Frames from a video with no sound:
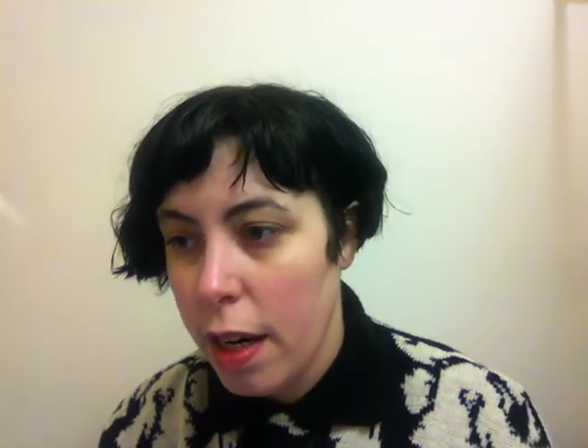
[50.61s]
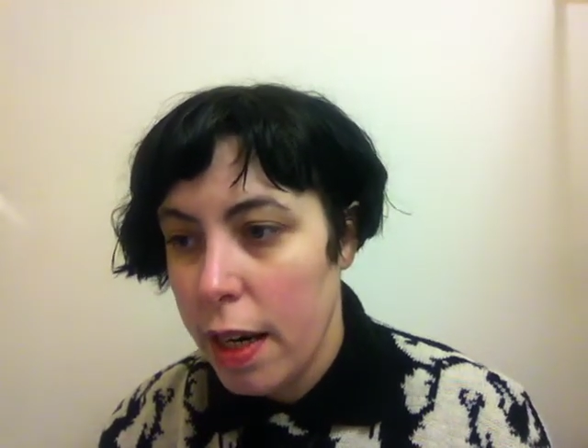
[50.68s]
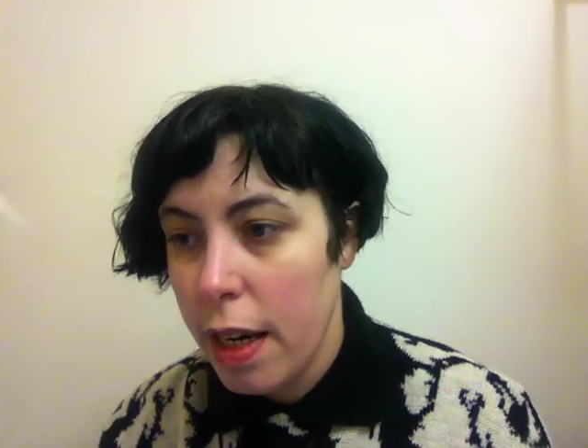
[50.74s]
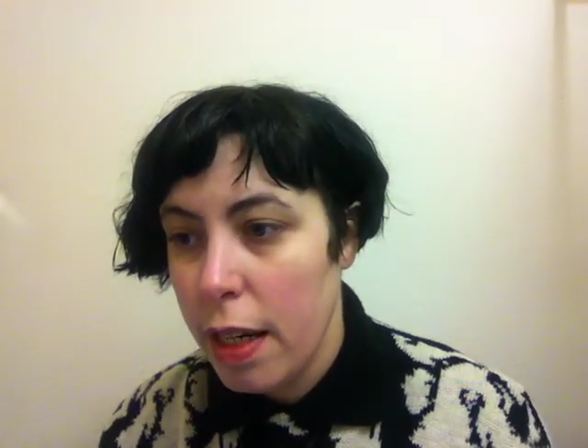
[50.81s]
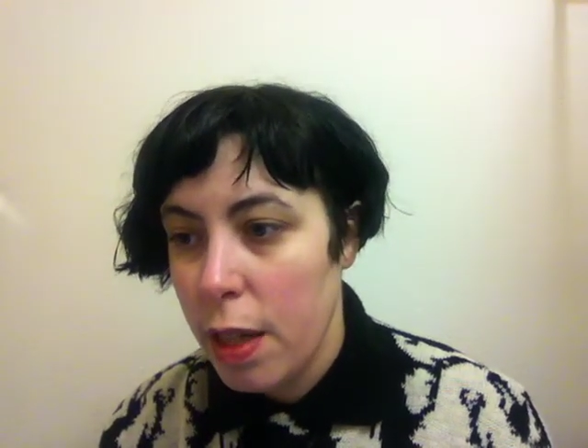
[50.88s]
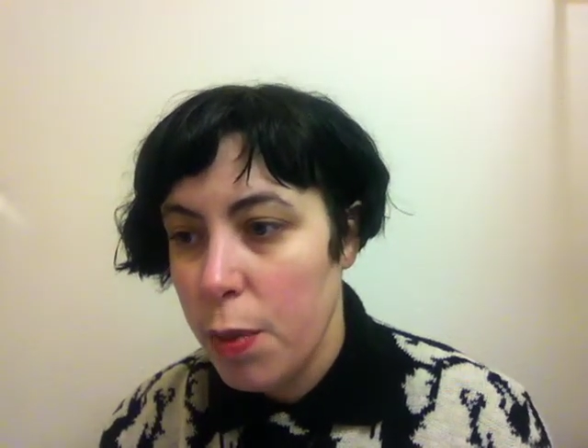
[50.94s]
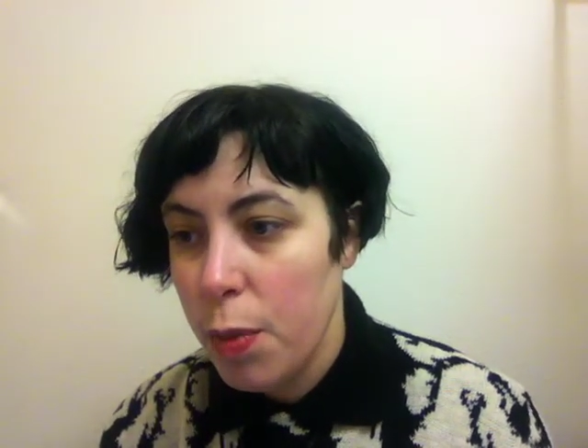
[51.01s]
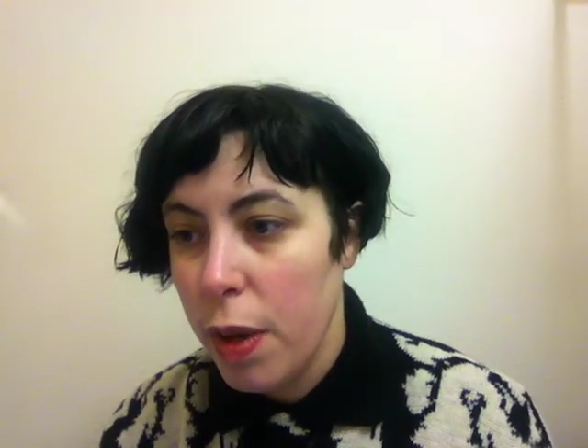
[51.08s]
in
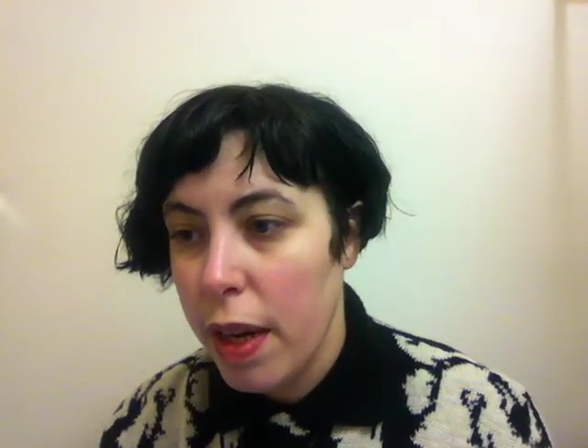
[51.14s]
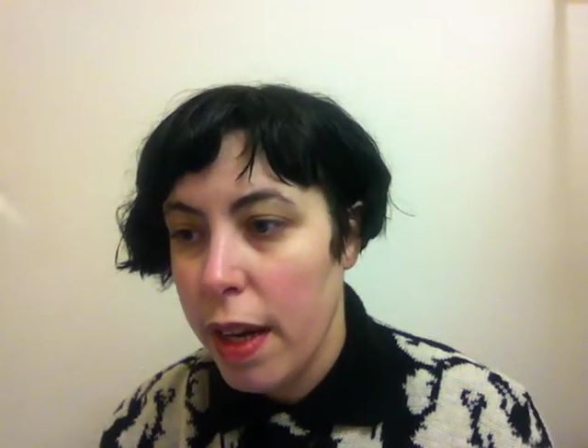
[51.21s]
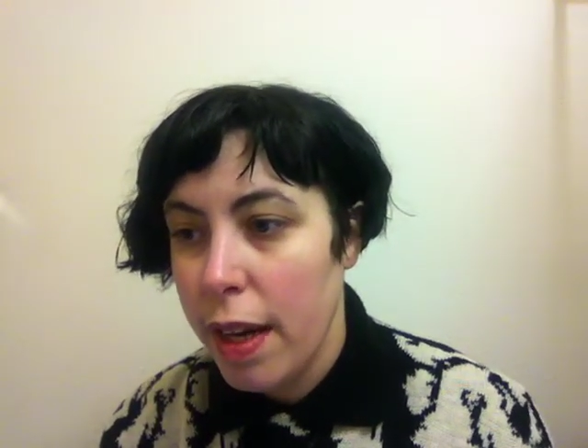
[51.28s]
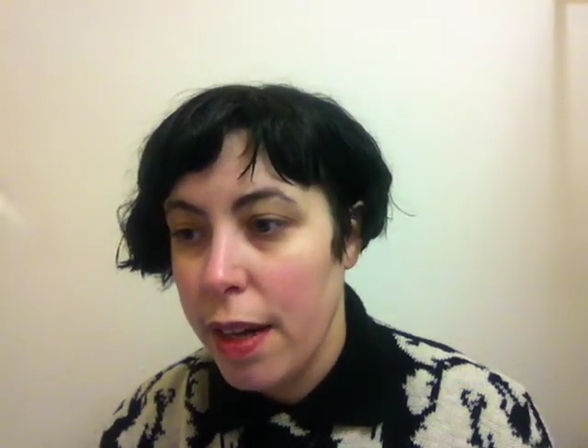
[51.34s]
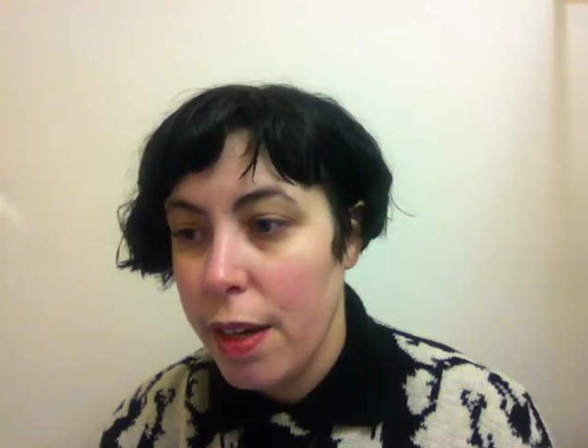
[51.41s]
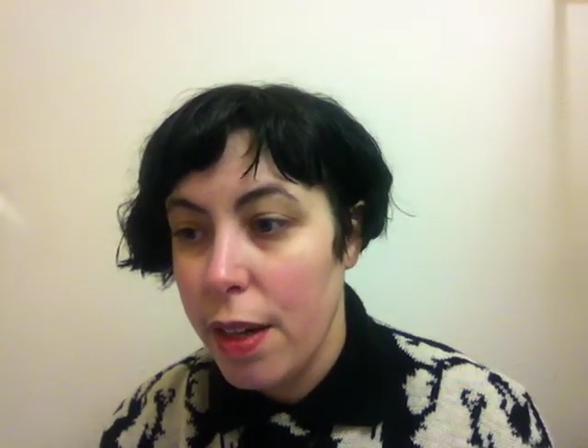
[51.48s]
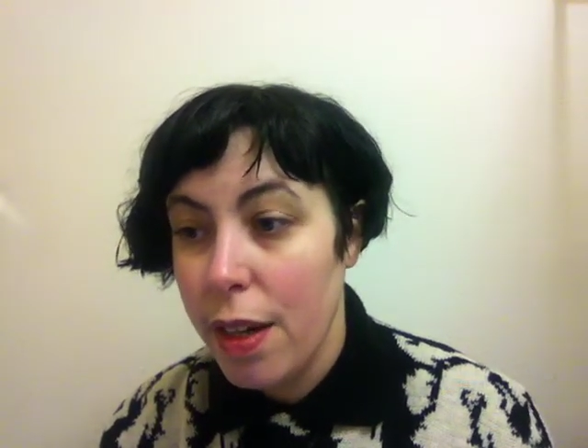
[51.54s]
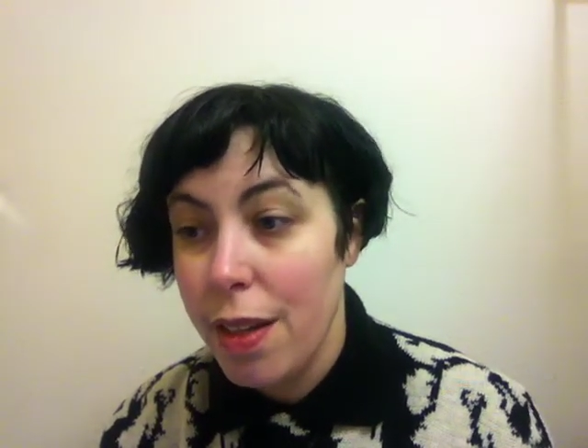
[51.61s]
any
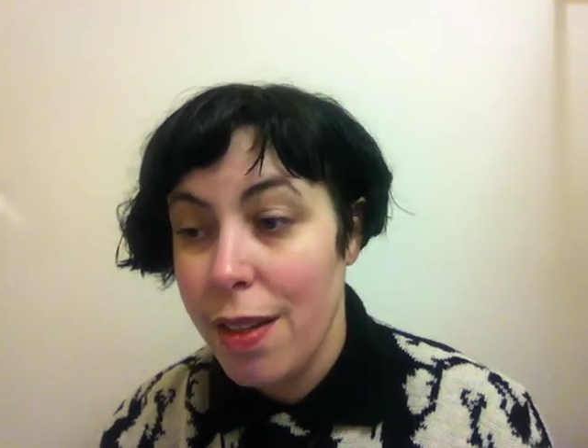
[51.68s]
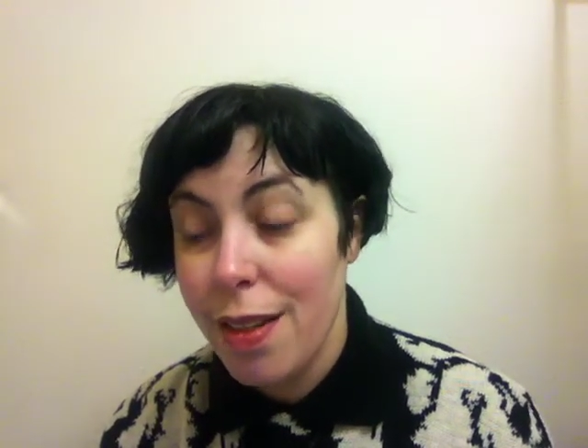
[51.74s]
way